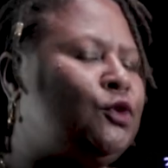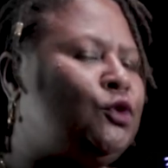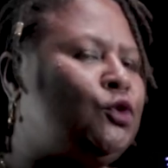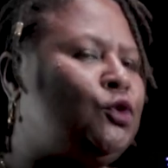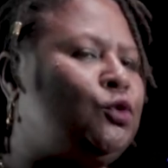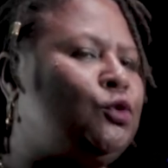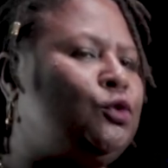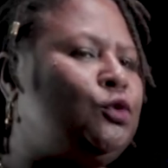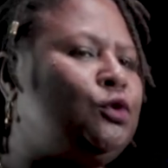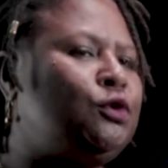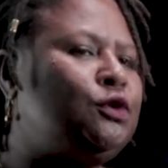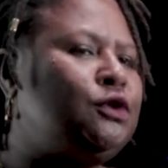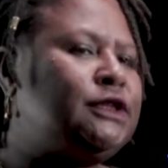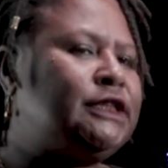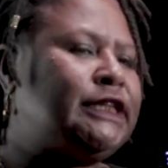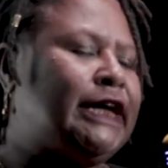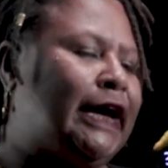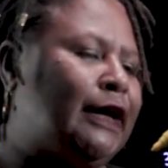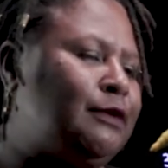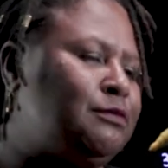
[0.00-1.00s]
2
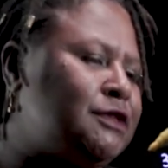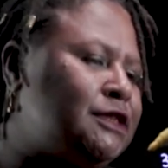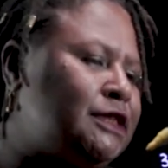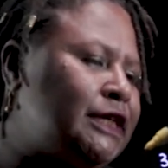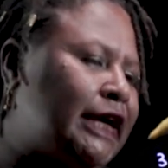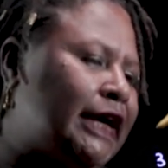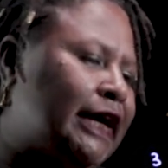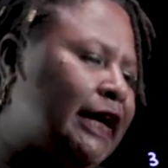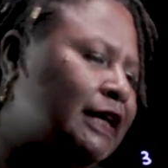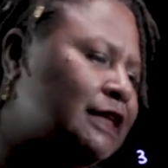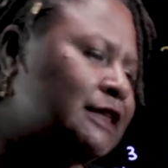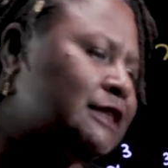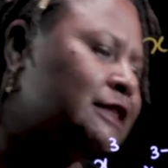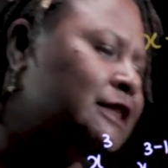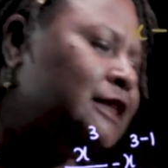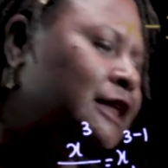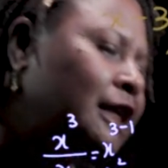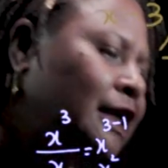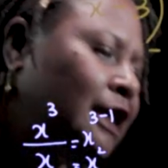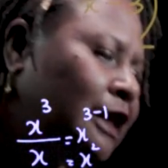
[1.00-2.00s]
times x
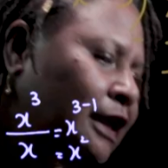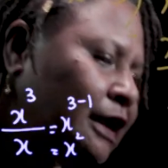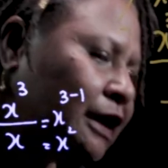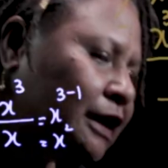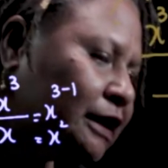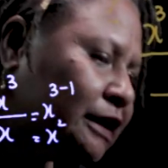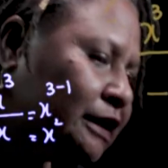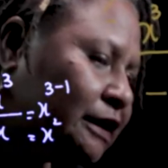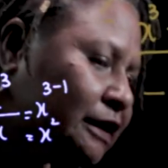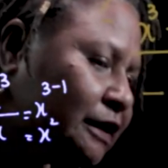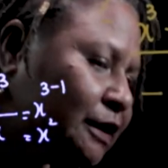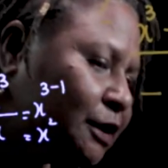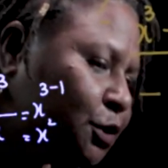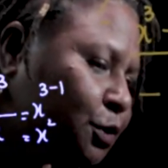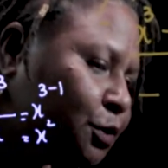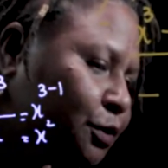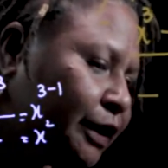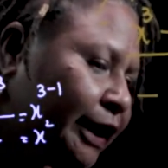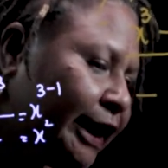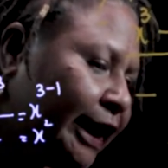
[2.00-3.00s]
is
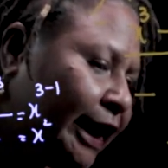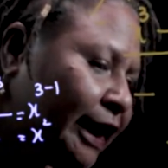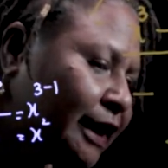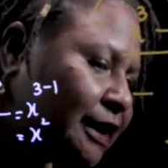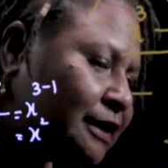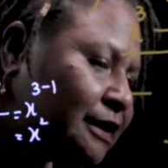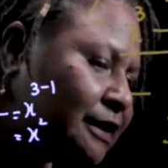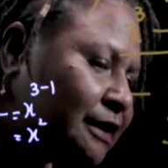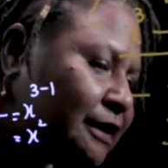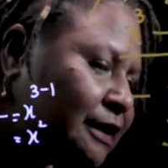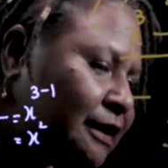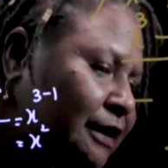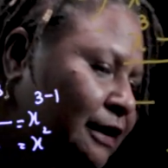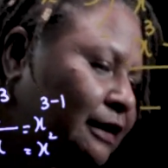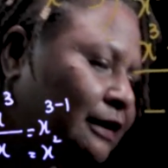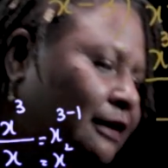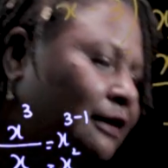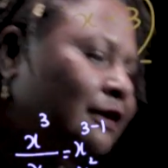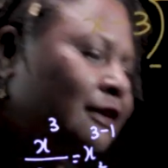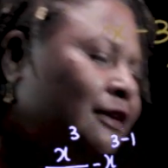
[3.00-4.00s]
2x.
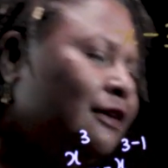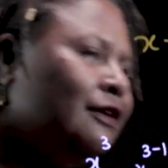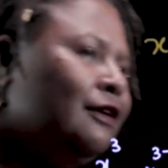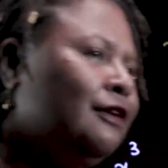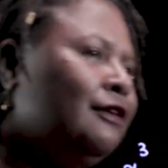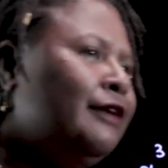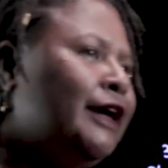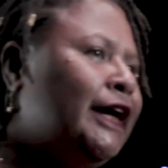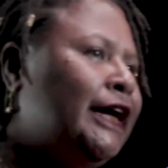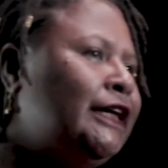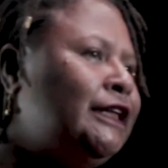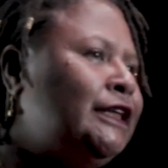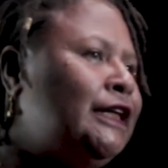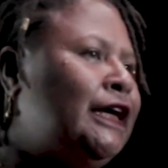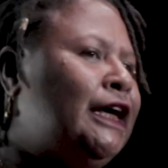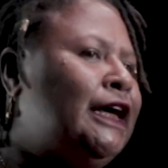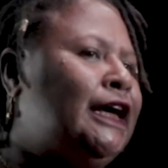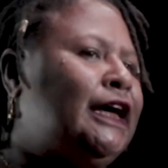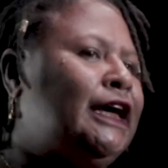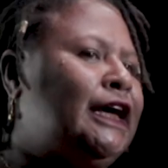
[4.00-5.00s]
All right.
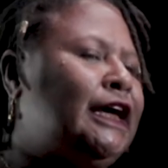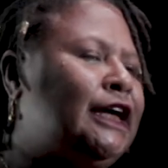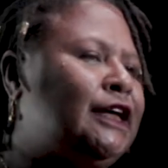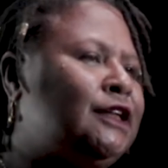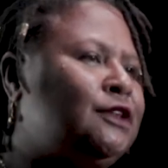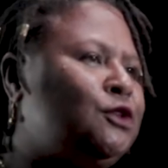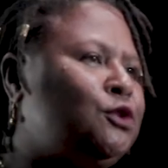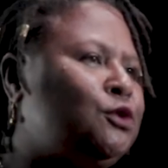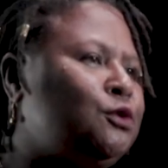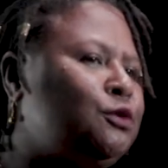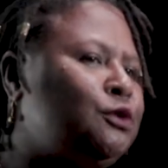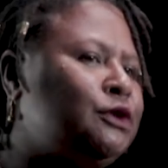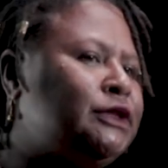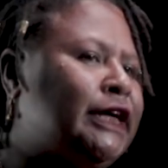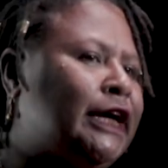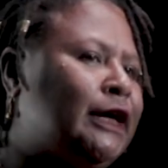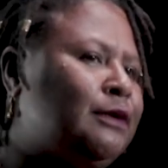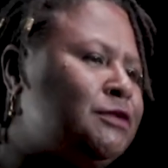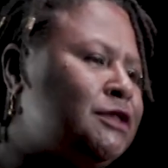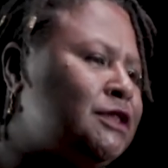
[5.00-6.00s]
And 2
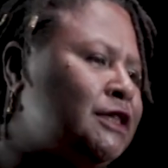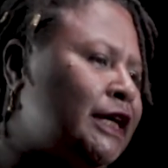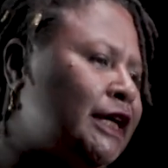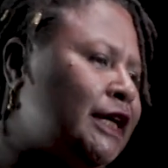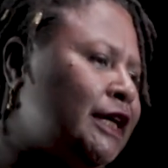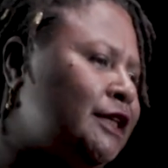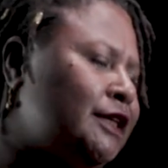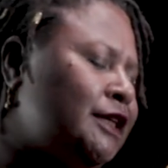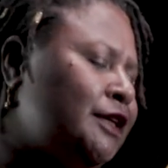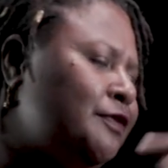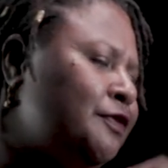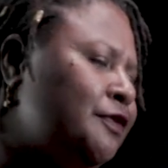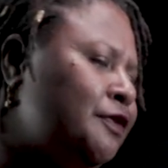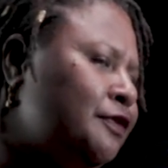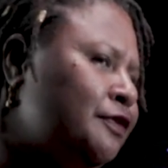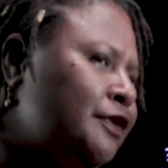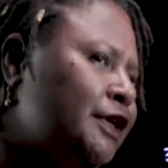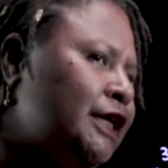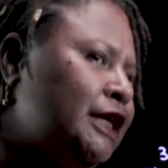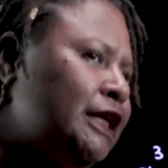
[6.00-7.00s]
times negative
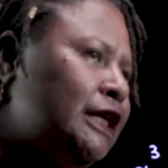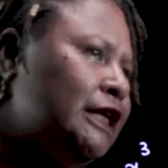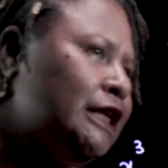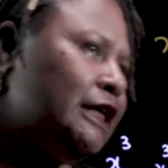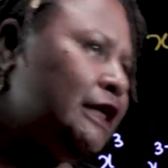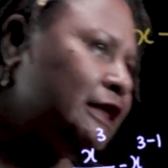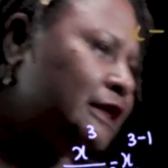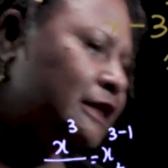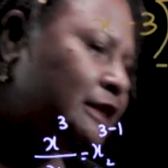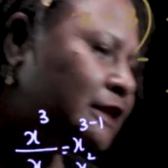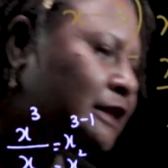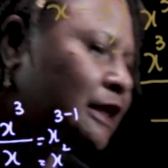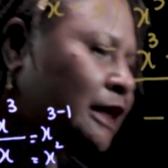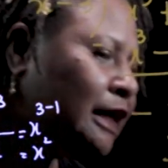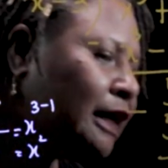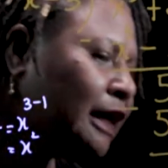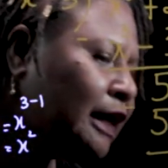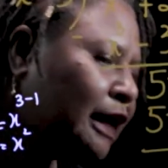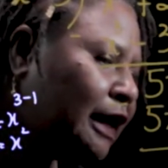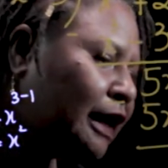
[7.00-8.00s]
3 is
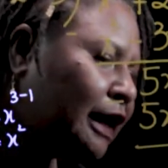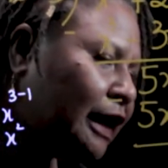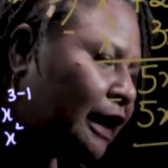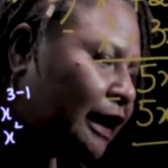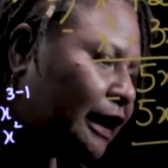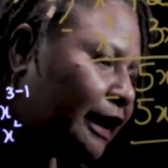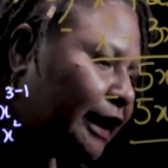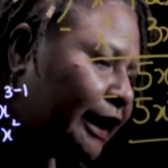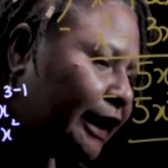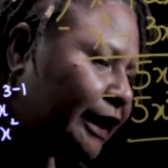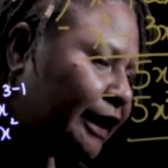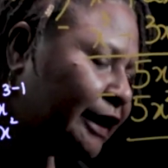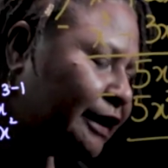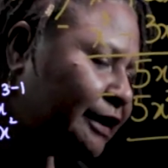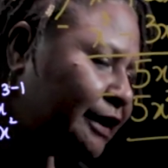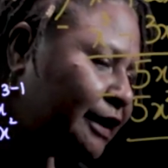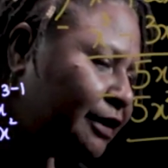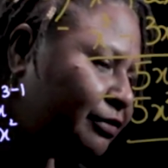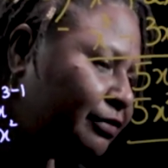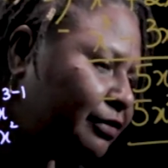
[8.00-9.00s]

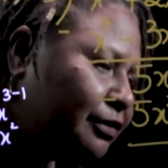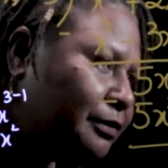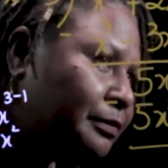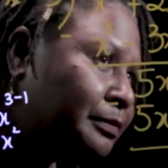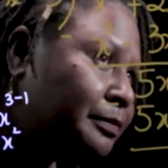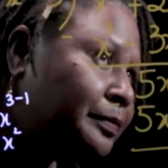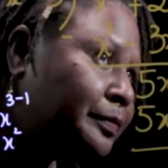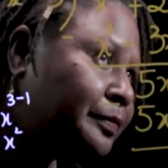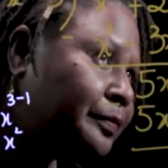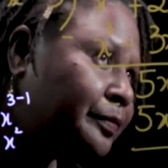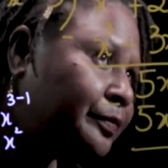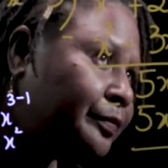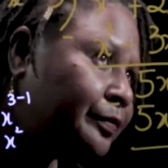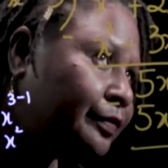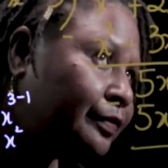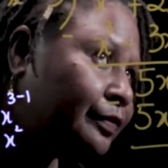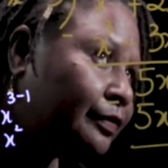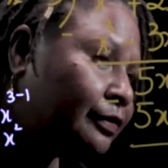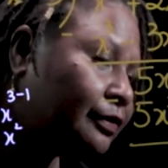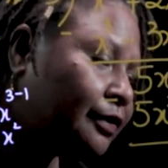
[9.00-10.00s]
negative
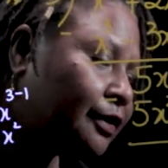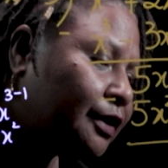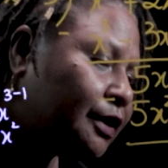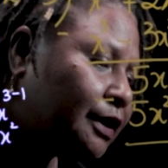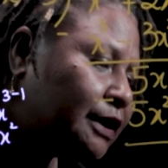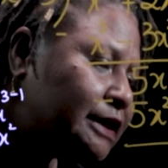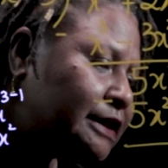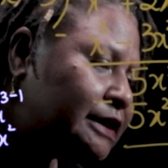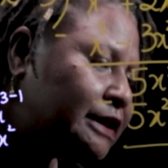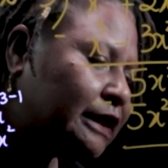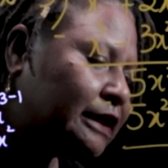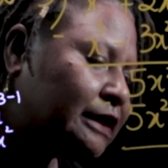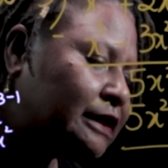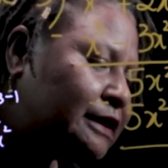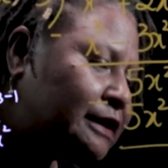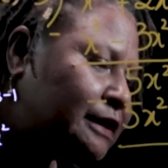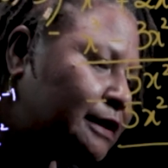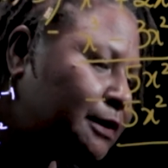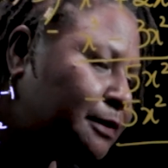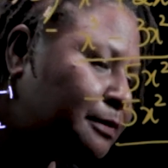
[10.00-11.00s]

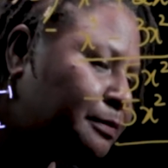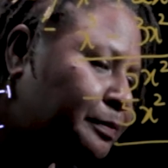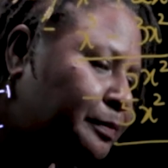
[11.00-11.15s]
6.